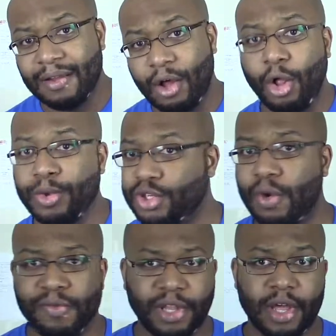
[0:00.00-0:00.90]
Always
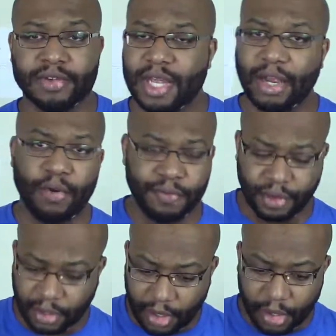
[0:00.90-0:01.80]
go for the lows. I go for the
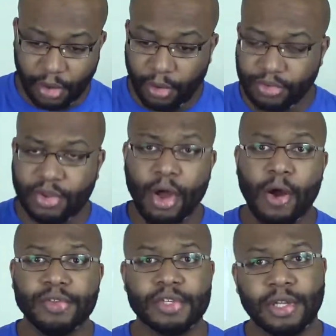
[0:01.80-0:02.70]
low
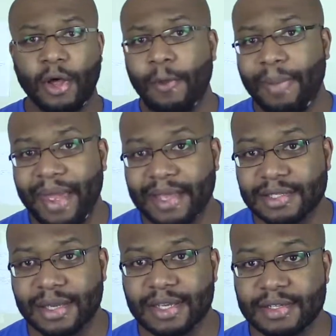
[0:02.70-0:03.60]
tones, a low bass,
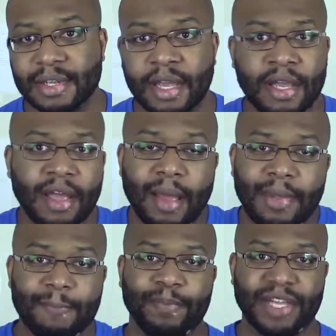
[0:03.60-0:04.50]
because, I
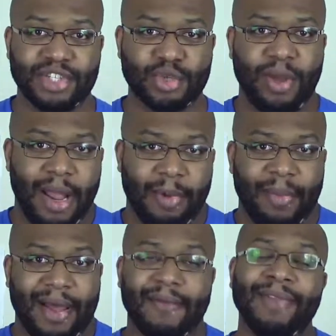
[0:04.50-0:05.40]
mean, that's just what I'm
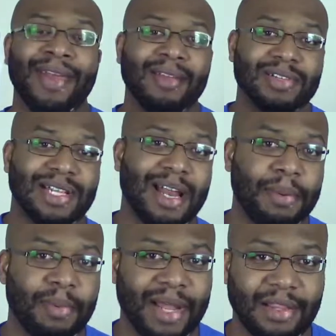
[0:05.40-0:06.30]
about. There's a lot of
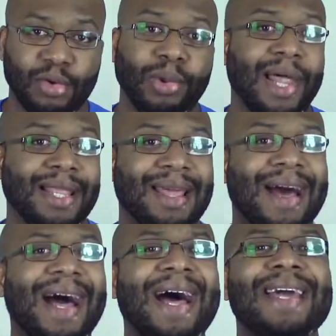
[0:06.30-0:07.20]
people out there who like the
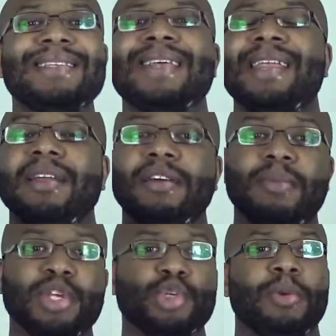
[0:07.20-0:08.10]
highs and a good
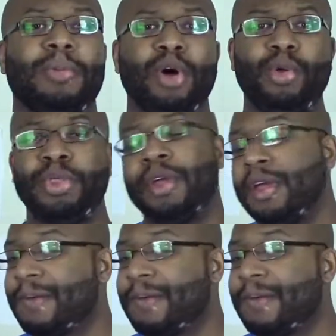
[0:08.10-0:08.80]
mixture of both.